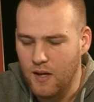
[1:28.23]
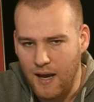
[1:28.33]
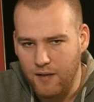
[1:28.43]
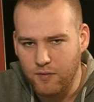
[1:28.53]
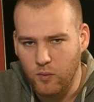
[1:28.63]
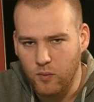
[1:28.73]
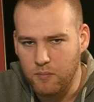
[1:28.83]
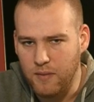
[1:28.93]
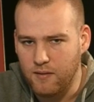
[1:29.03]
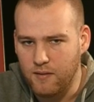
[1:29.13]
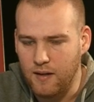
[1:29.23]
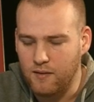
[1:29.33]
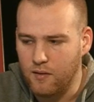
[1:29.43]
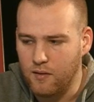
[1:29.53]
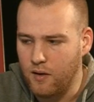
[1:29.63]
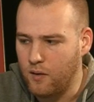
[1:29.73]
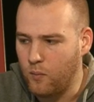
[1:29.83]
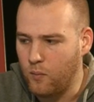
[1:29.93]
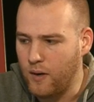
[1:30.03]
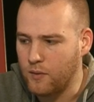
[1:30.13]
I have to admit that
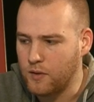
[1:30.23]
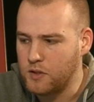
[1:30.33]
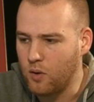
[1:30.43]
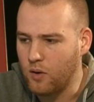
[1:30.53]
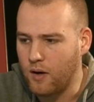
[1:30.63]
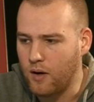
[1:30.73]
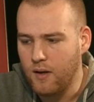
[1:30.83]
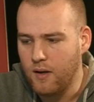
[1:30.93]
when I was younger,